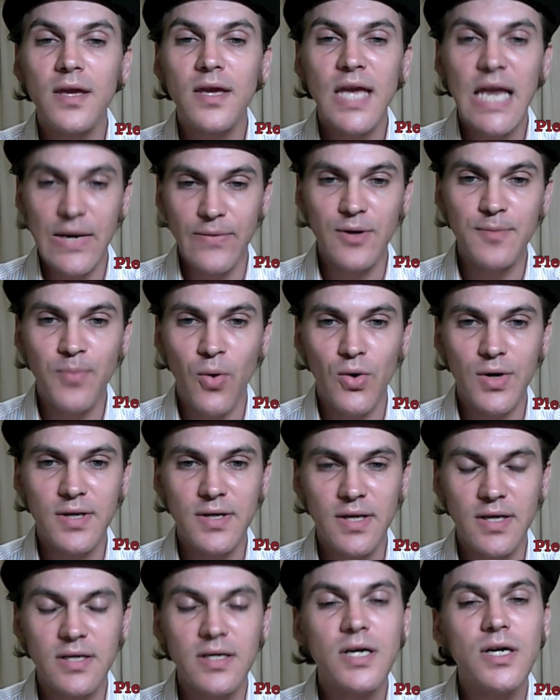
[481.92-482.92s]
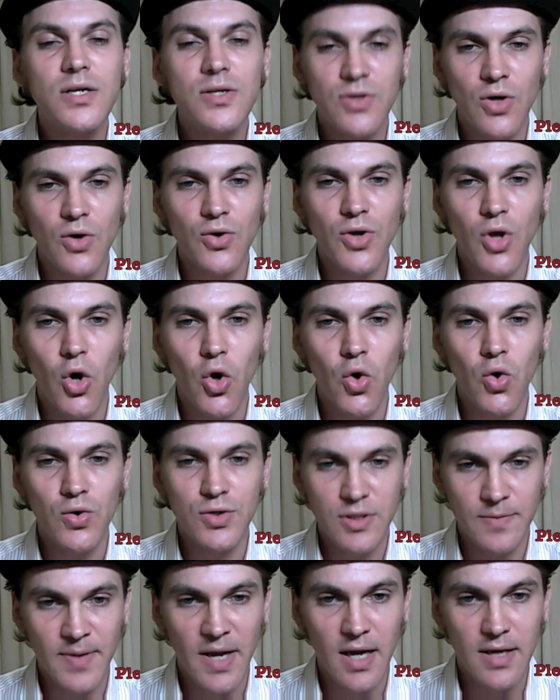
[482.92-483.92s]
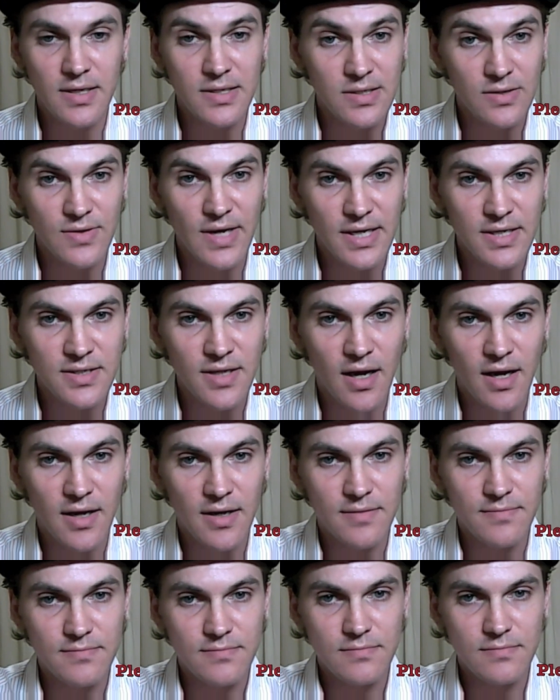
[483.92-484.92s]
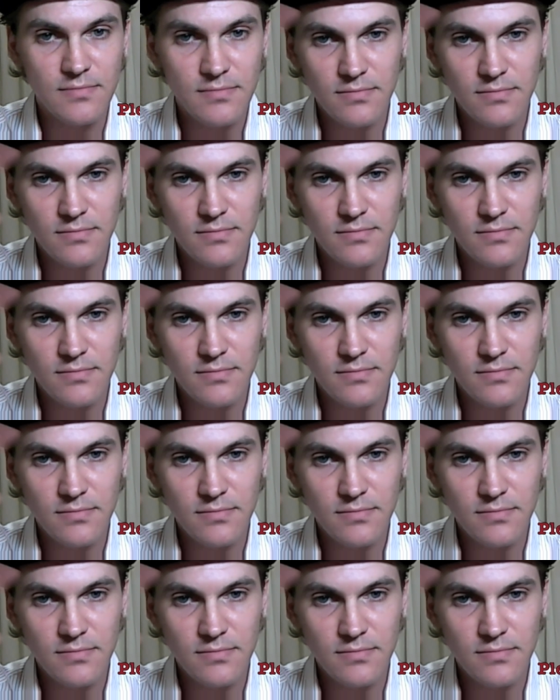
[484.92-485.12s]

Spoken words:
here reporting in Tokyo, Japan. Until next time.